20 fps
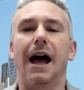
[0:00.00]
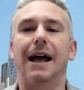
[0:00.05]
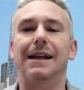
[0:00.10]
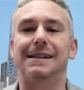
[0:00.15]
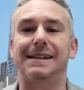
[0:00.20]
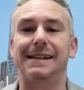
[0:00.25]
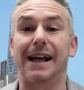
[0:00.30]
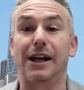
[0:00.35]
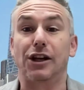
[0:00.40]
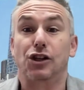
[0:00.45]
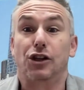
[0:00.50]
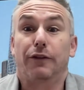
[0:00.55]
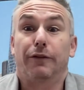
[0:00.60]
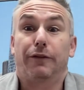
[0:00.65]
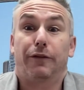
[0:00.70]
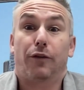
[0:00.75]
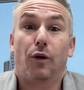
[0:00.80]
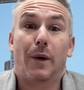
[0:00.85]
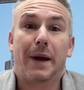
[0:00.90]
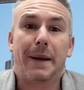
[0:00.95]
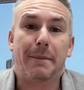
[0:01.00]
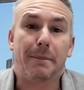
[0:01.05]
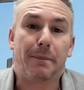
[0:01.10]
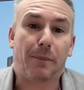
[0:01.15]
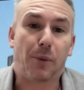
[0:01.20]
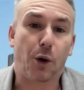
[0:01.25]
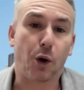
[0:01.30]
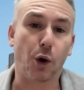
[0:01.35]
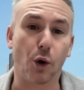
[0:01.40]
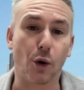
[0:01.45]
a section for
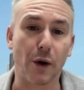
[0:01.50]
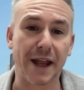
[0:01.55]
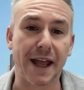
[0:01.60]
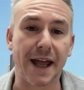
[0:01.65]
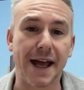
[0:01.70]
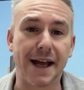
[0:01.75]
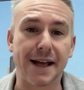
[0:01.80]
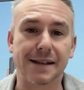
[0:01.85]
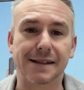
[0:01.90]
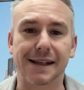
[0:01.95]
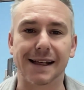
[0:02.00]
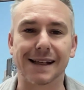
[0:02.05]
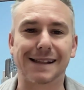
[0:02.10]
employers,